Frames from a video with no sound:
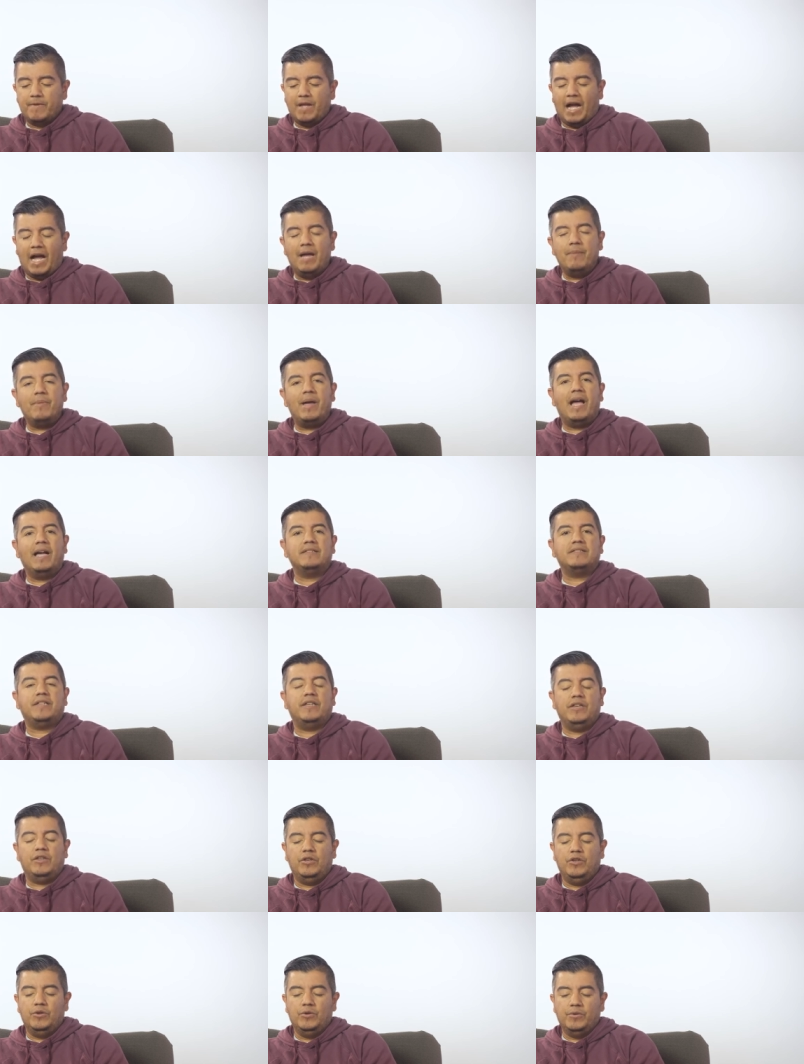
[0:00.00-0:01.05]
I'm
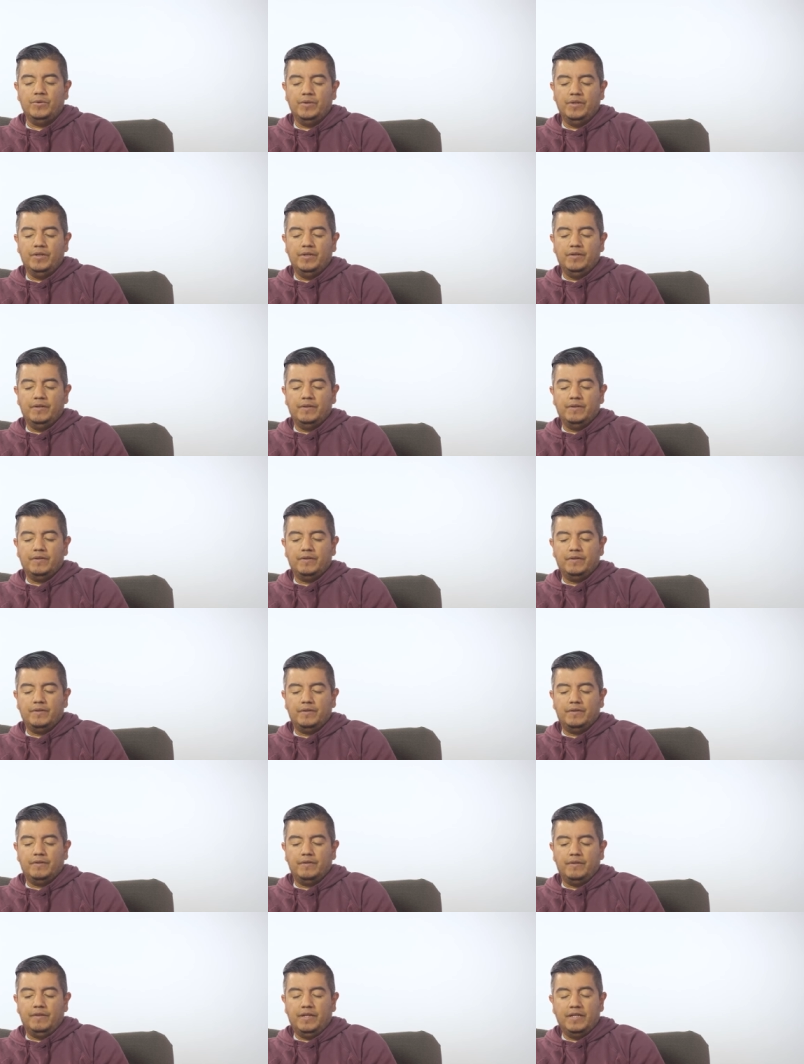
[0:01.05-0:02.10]
asking you
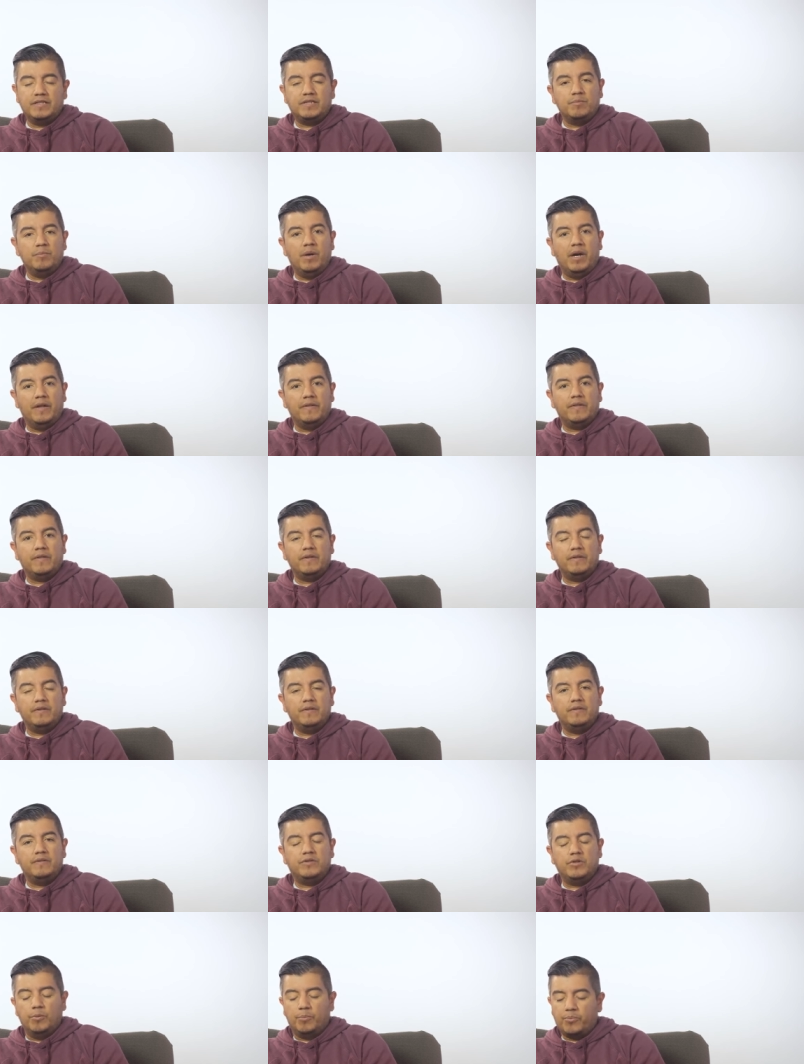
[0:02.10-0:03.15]
this month
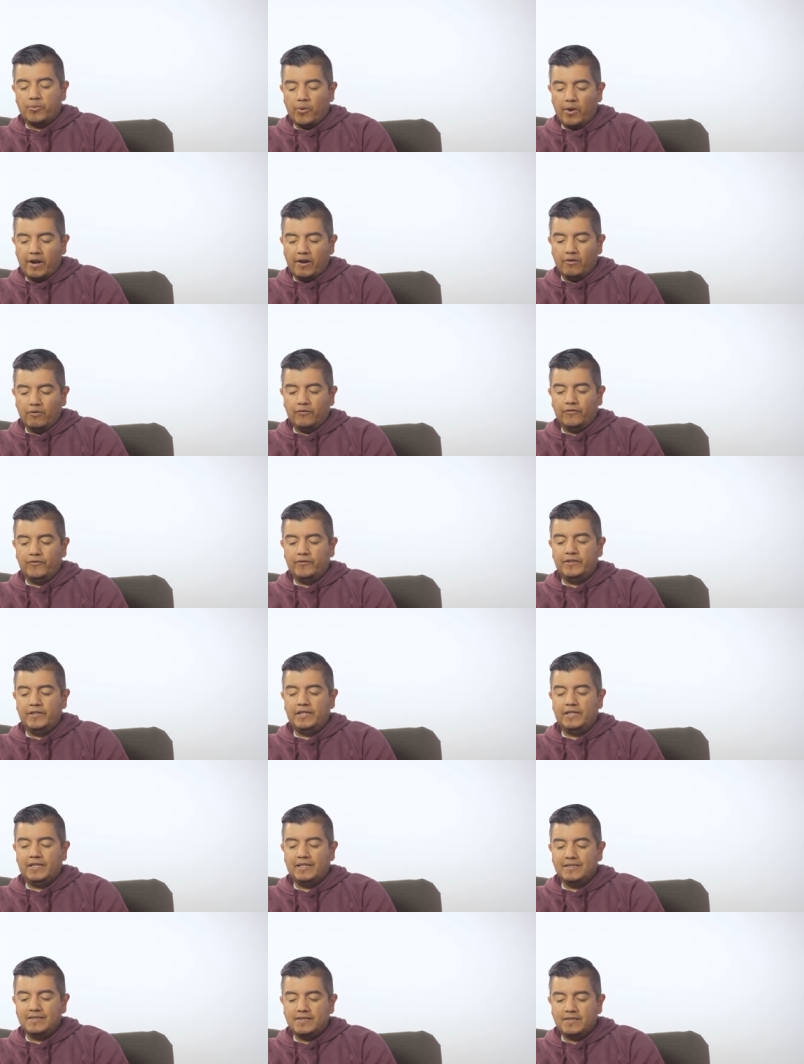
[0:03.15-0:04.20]
to prayerfully
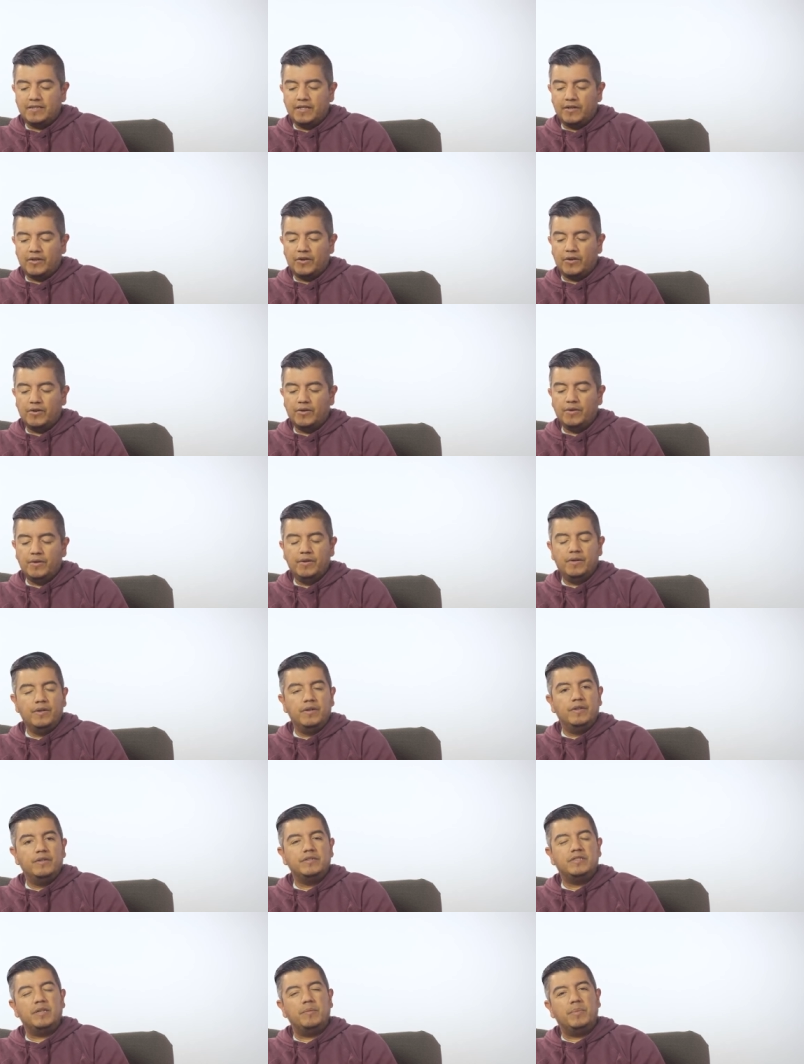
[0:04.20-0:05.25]
consider
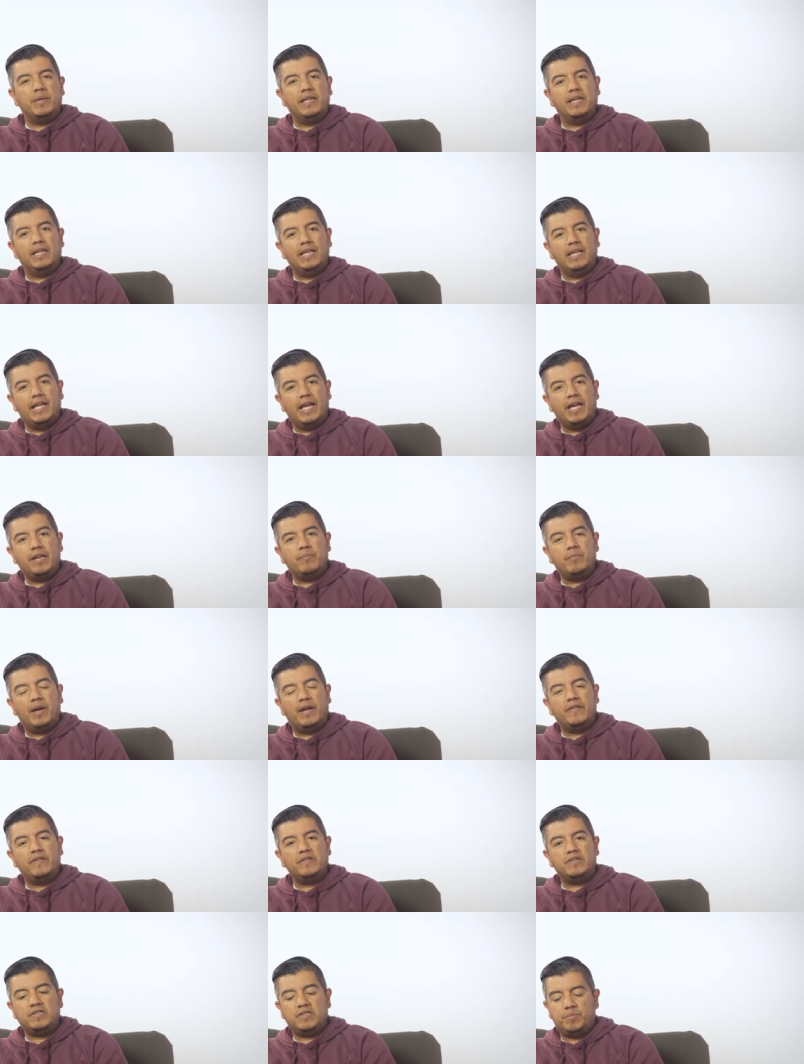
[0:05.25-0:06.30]
to be led by
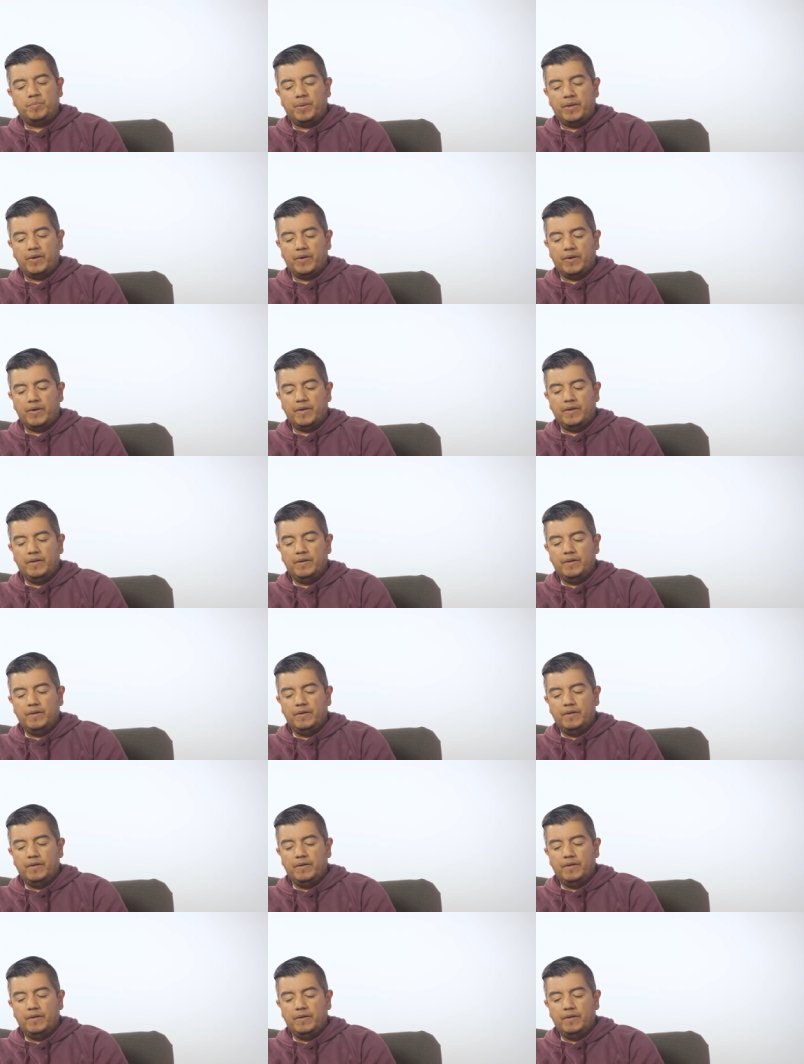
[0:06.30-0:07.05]
the Spirit